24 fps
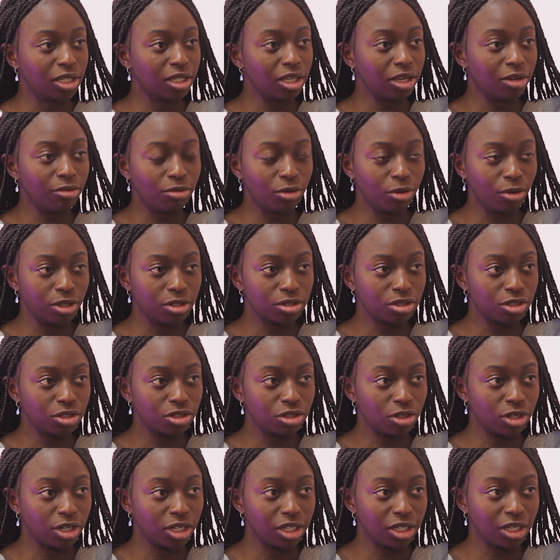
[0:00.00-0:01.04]
like
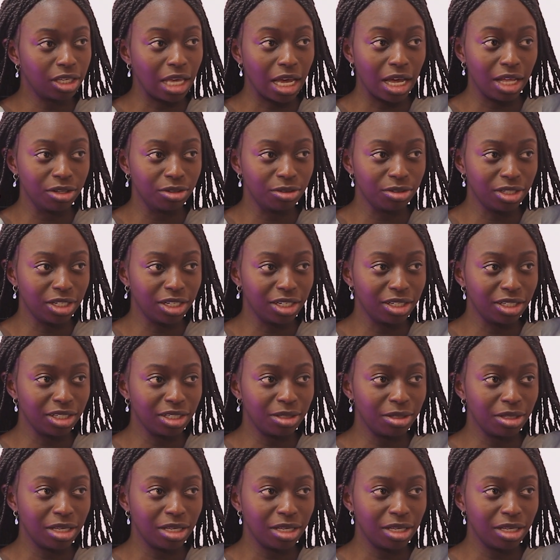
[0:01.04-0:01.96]
influencers already gathered it